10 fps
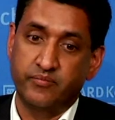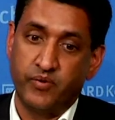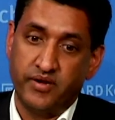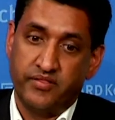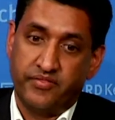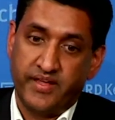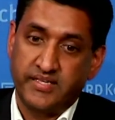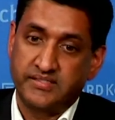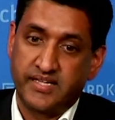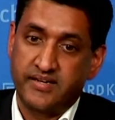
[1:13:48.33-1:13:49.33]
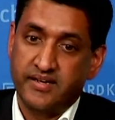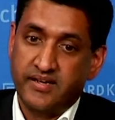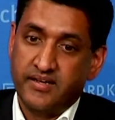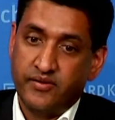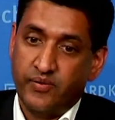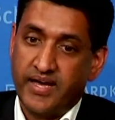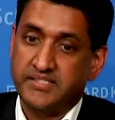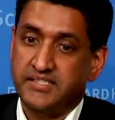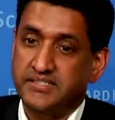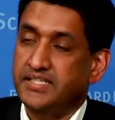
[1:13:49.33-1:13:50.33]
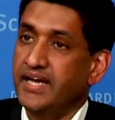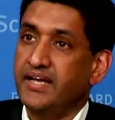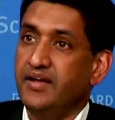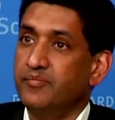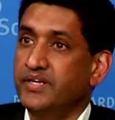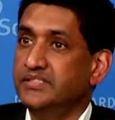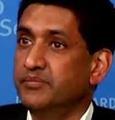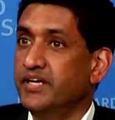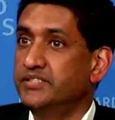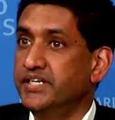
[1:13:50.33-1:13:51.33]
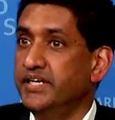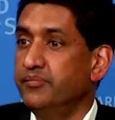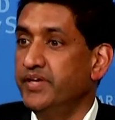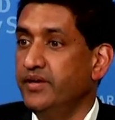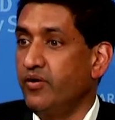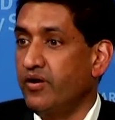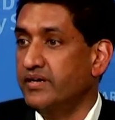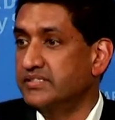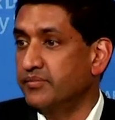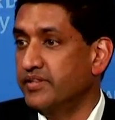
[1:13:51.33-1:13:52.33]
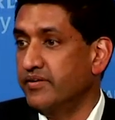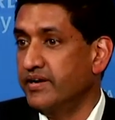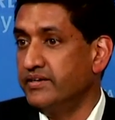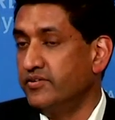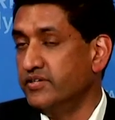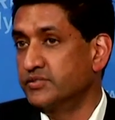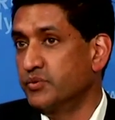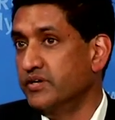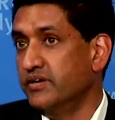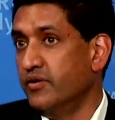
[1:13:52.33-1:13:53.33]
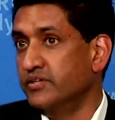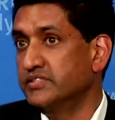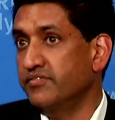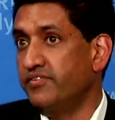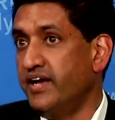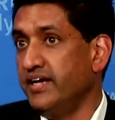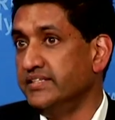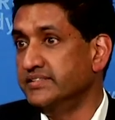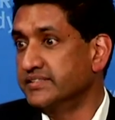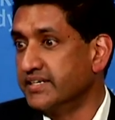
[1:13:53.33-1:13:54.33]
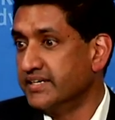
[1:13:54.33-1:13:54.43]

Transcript: One of the things that you ask these tech companies about GDPR, and some of their interns wouldn't notice the fines.